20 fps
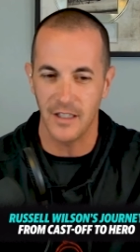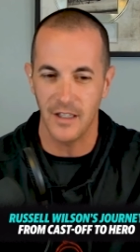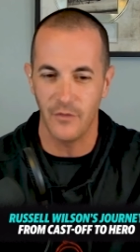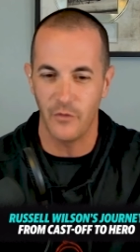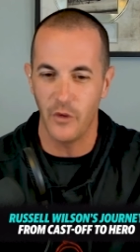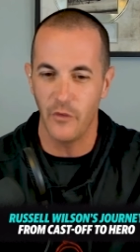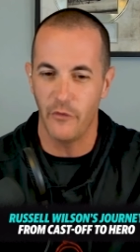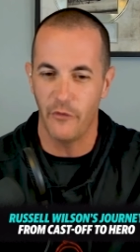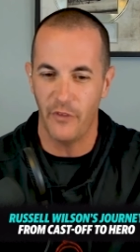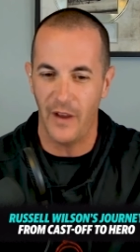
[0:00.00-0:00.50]
if
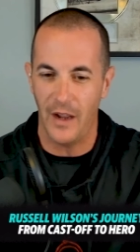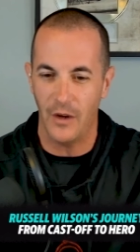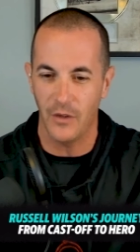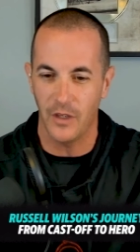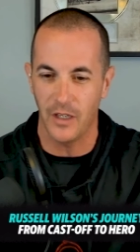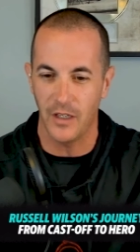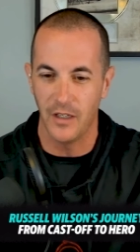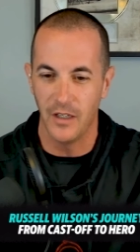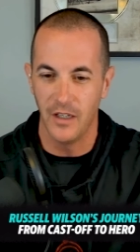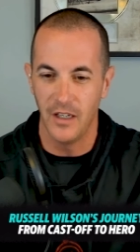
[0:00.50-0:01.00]
you found
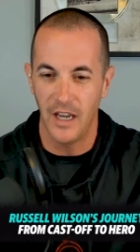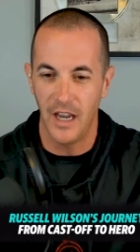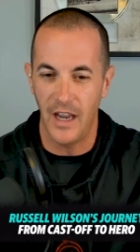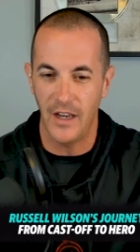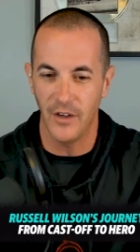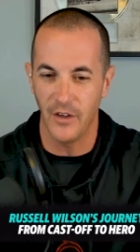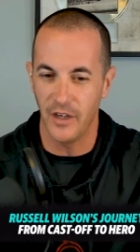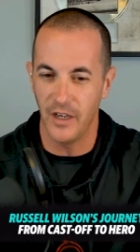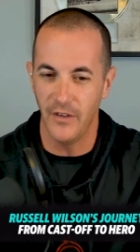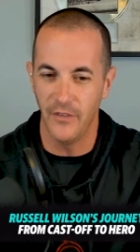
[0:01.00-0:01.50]
it
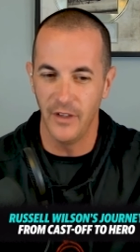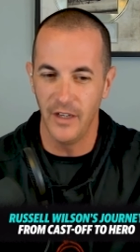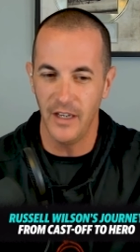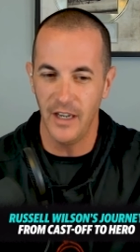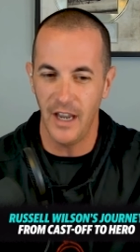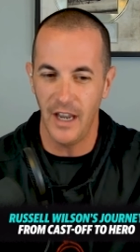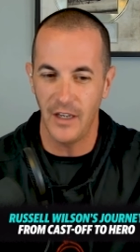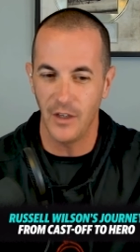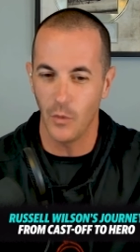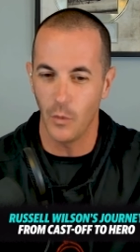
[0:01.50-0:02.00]
and you're living
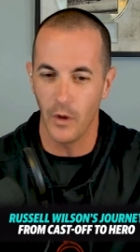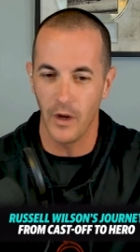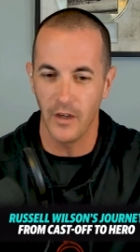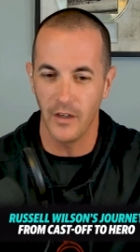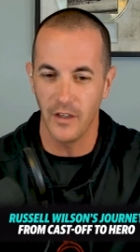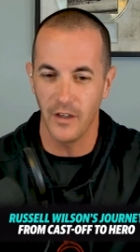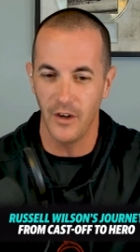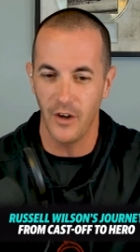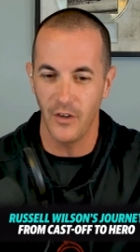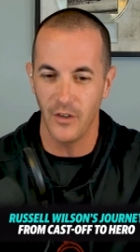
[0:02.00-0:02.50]
it and you're
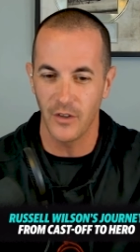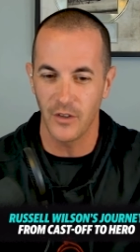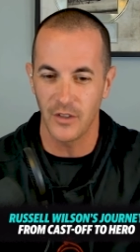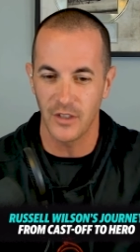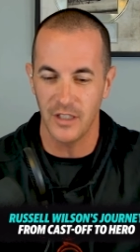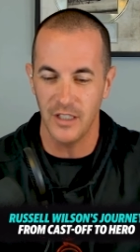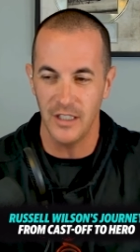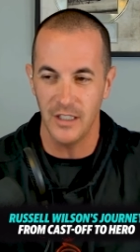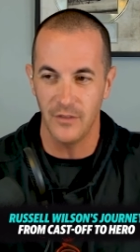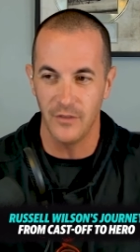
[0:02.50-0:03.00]
wearing it on your
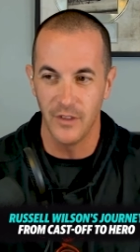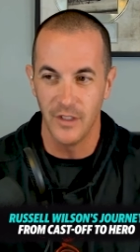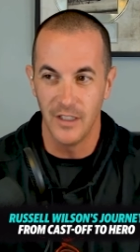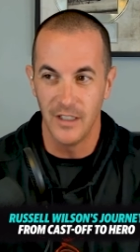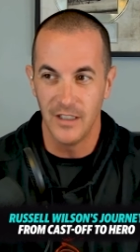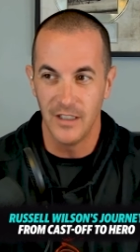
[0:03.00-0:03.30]
sleeve,